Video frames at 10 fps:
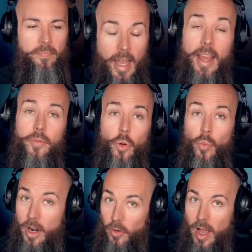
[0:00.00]
And the
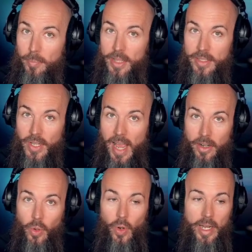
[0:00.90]
runner-up in this
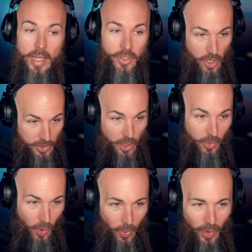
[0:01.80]
category is
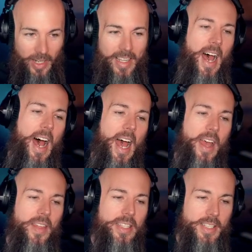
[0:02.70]
also Korg,
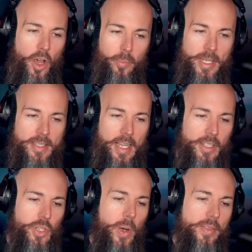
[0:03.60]
and that's the
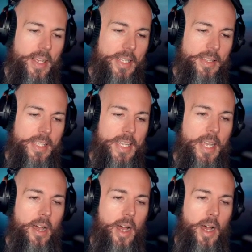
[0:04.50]
OP6. So I think
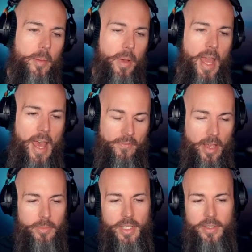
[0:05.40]
the
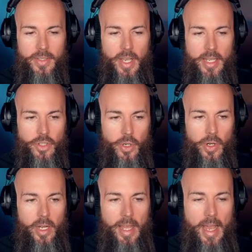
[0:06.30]
FM
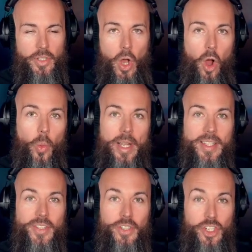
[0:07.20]
synthesizer has
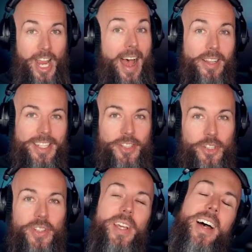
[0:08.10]
always
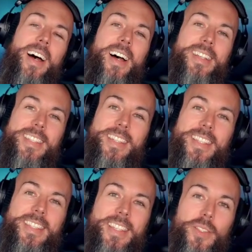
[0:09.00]
challenged synthesis